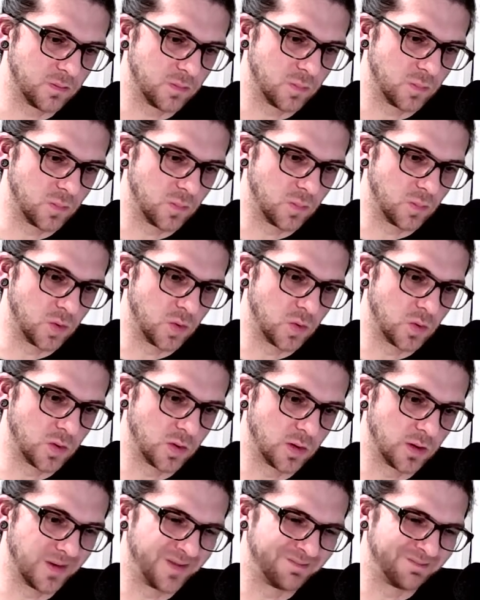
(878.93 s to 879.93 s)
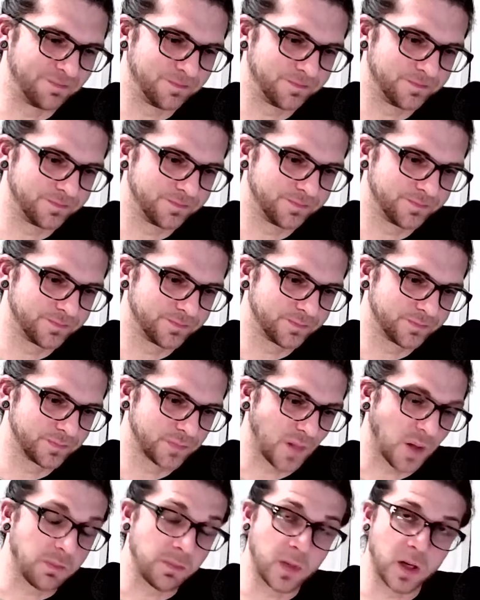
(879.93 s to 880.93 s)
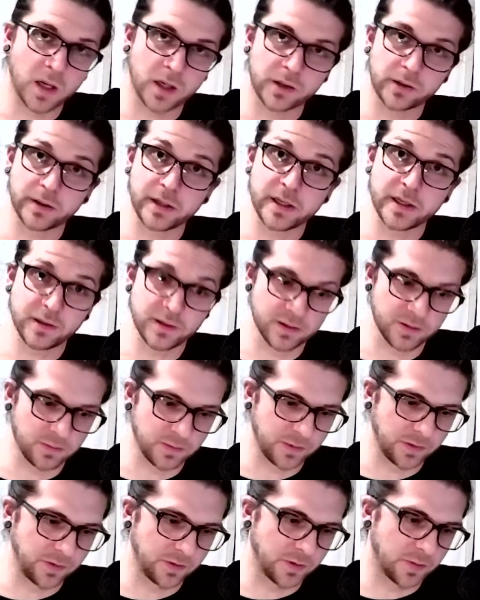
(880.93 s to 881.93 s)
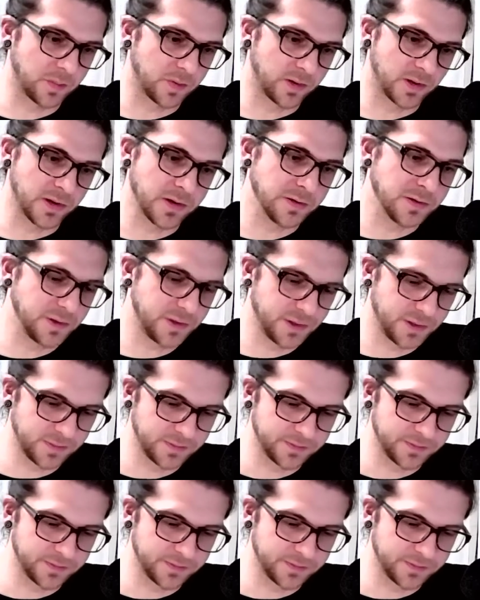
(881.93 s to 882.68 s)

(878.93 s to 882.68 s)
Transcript: more moderate with your approach.